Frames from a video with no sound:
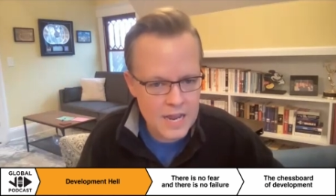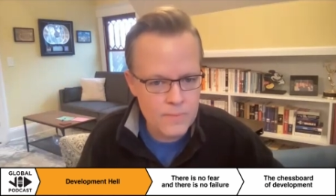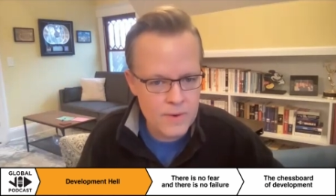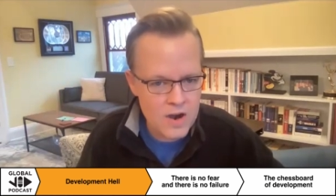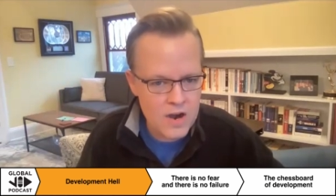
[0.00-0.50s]
Hail
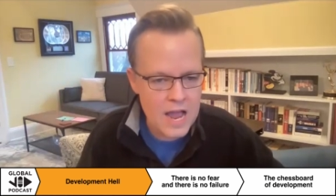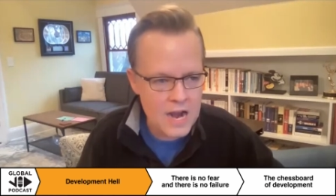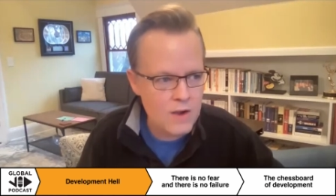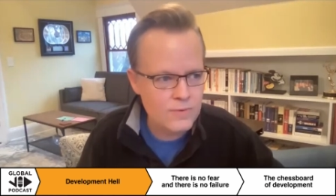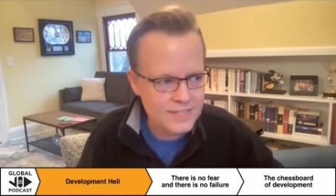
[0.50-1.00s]
Mary. And
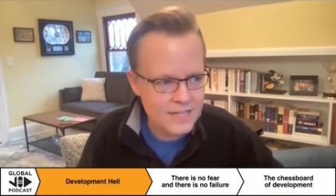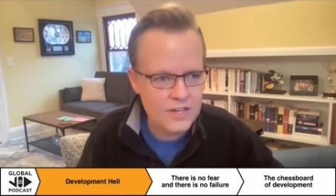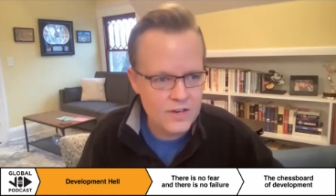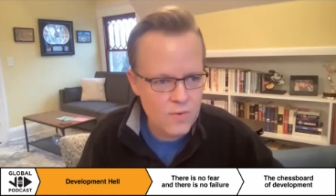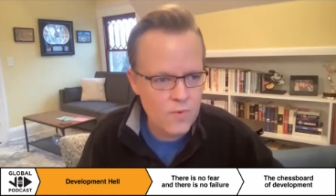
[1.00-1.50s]
I was
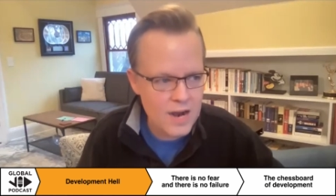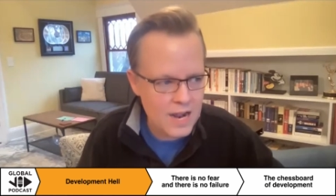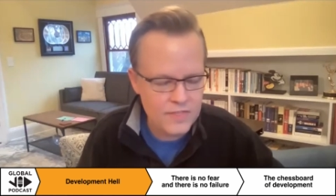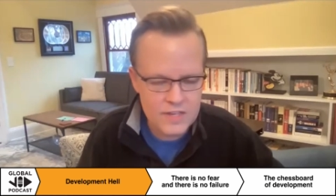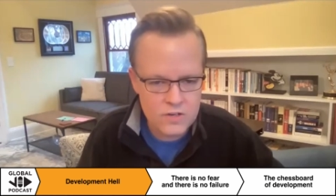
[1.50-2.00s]
like, you know what?
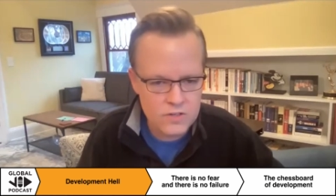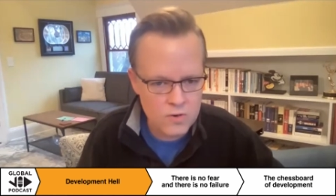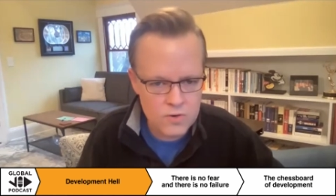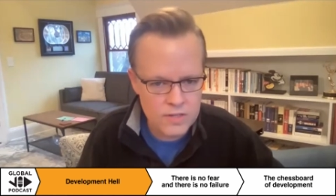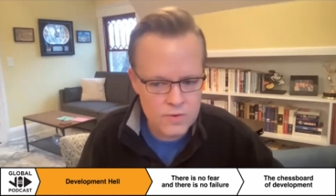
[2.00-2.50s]
I think you're
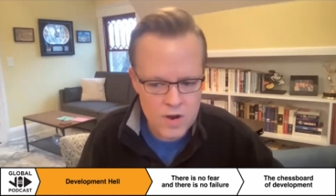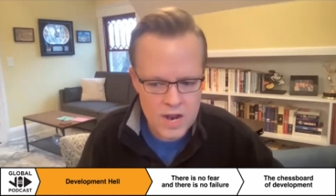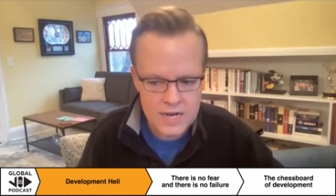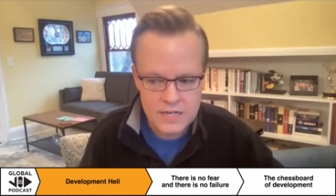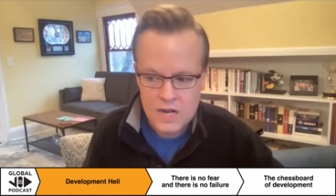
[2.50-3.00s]
totally
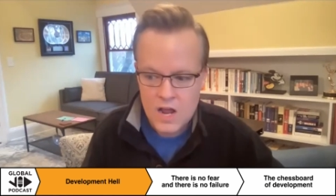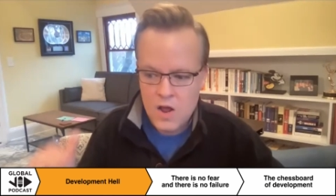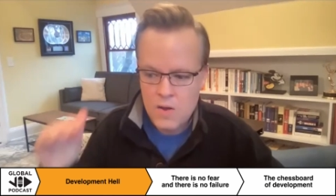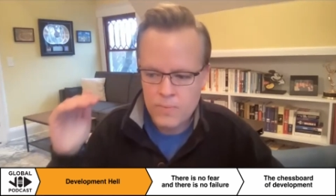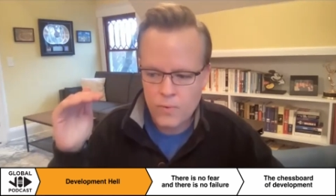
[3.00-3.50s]
right.
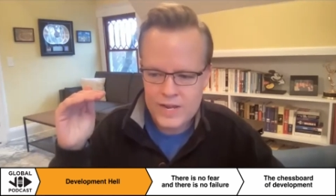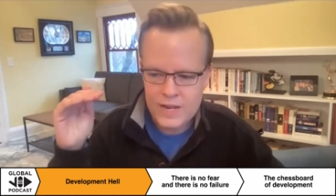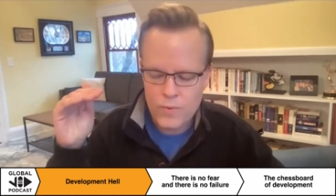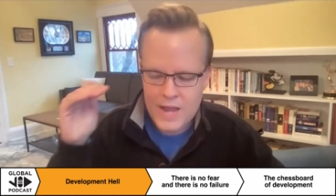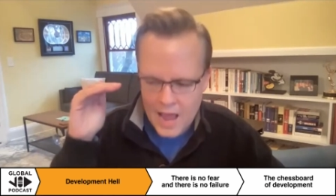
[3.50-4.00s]
But
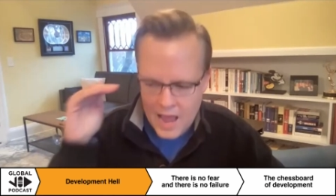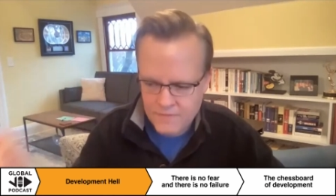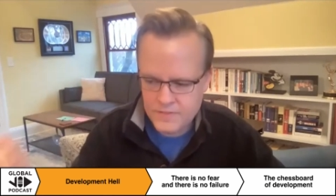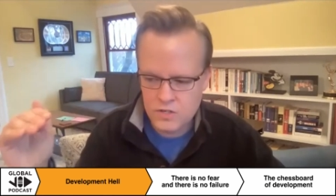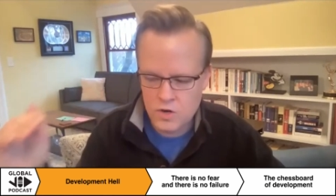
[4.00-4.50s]
we
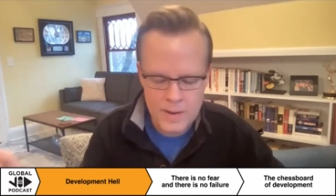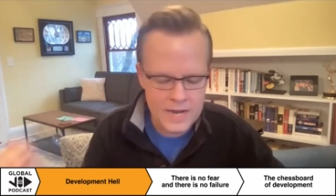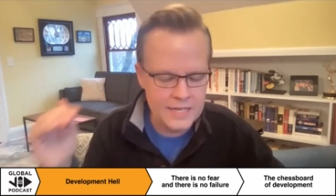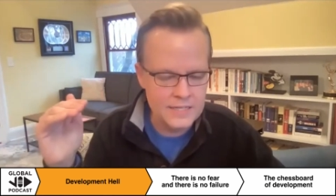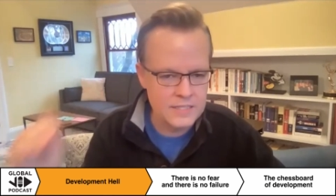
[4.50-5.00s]
have to go
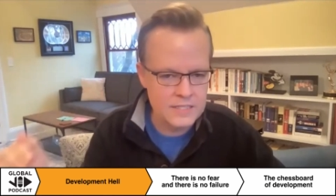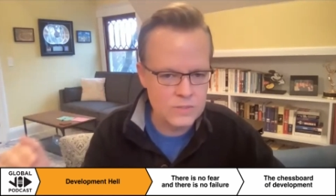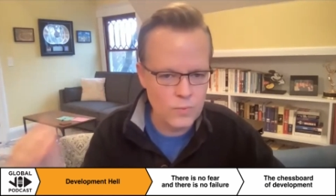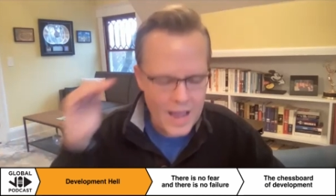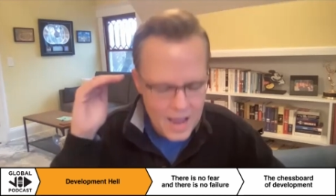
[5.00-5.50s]
back into
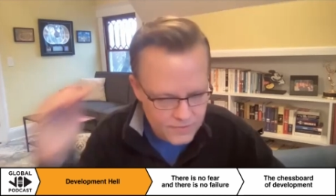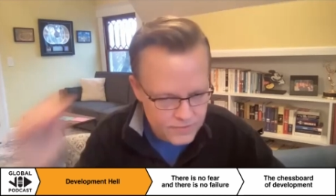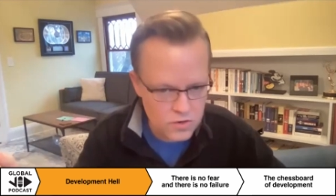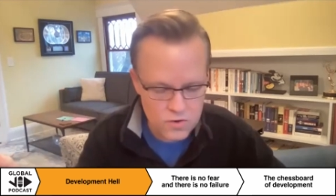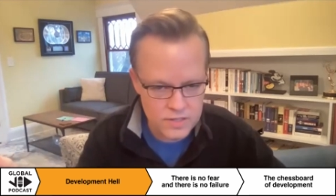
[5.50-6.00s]
we have
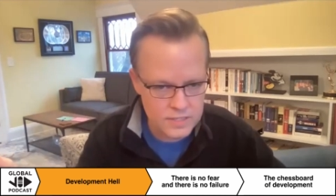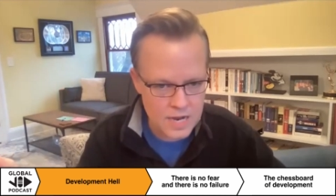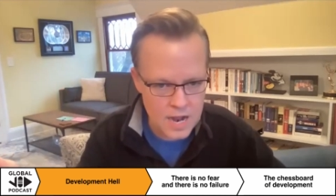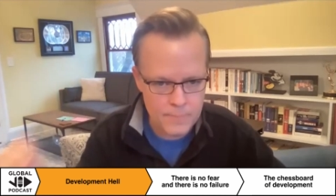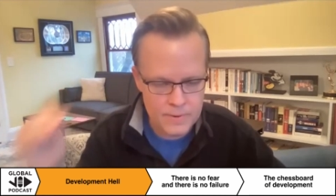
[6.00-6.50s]
to go to the top.